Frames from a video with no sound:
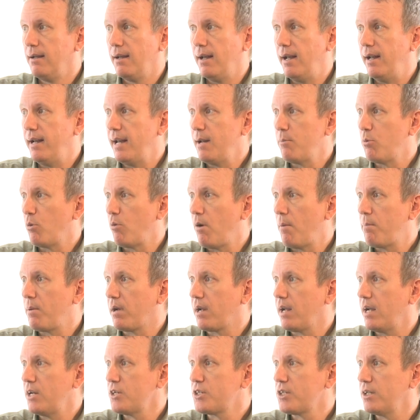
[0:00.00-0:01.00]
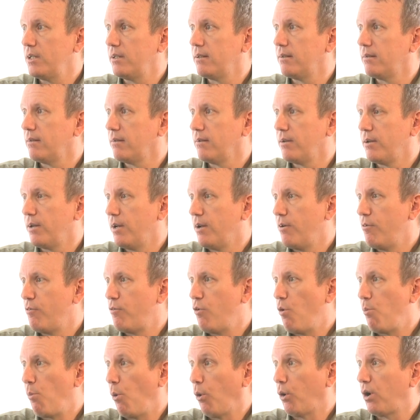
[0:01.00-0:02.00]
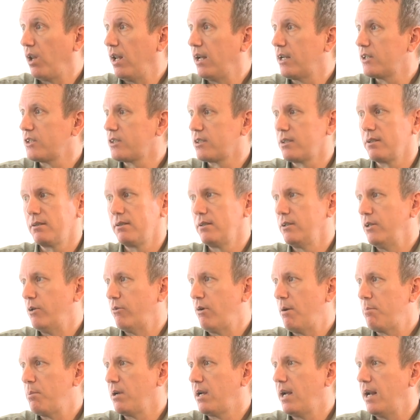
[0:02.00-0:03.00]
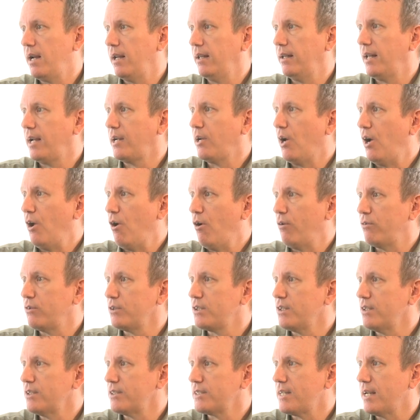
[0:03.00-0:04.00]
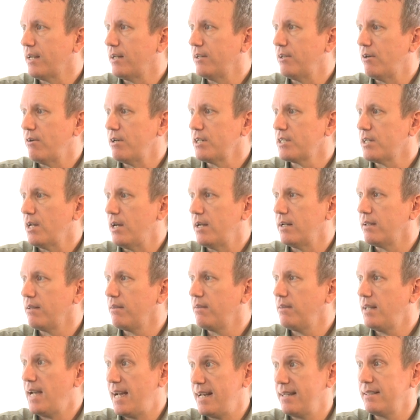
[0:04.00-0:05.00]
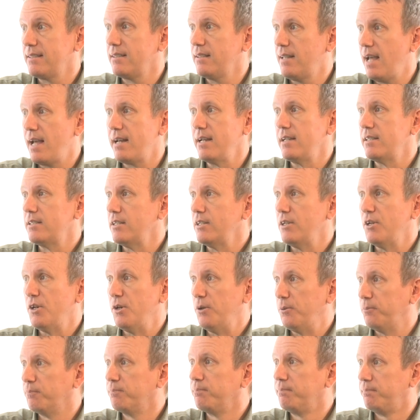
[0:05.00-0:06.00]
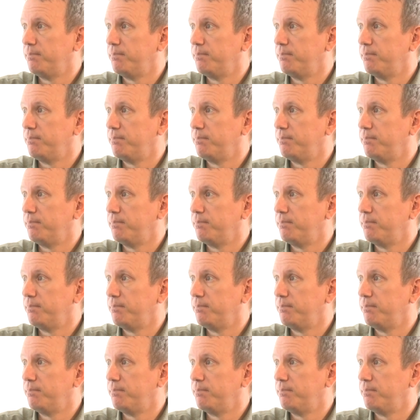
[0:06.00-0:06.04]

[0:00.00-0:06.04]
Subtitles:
enable replication, 4 more clicks, you're replicating that guy over to the secondary site. That easy to do.